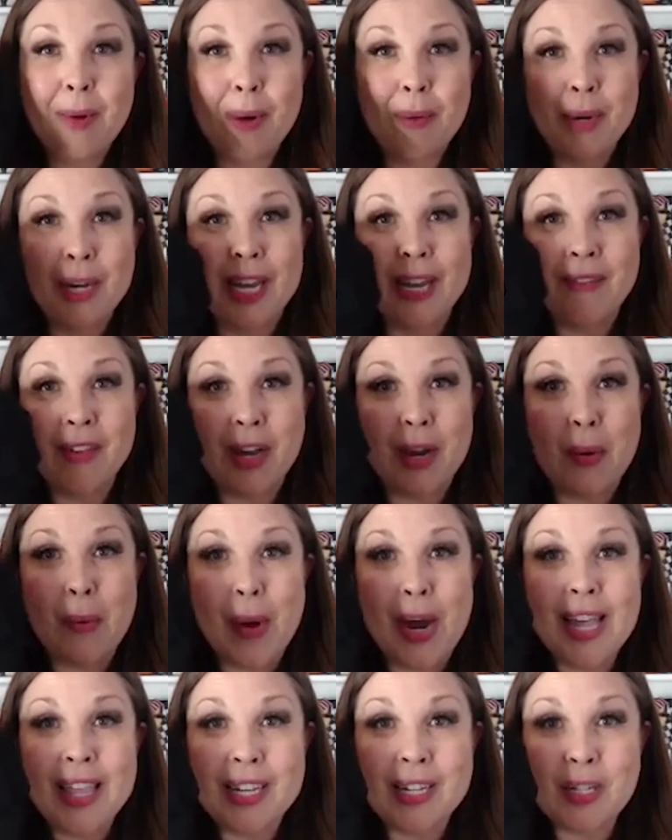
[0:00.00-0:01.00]
and what we're
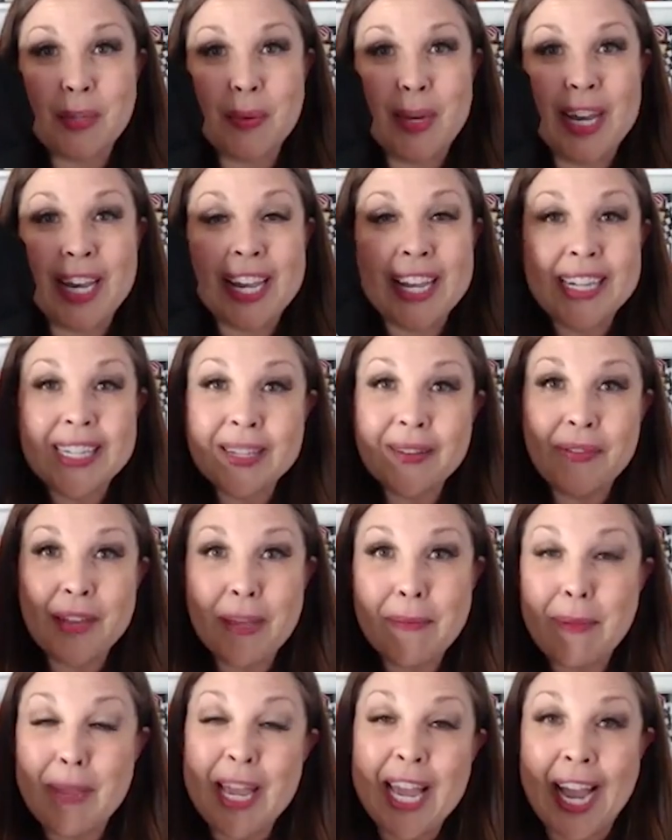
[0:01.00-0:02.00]
giving away this week
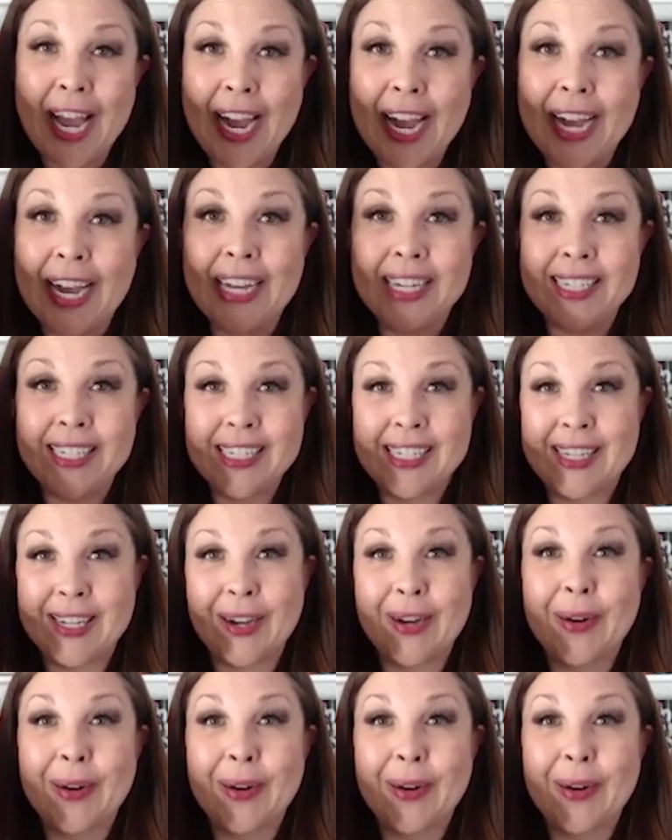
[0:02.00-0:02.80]
is a VP hat.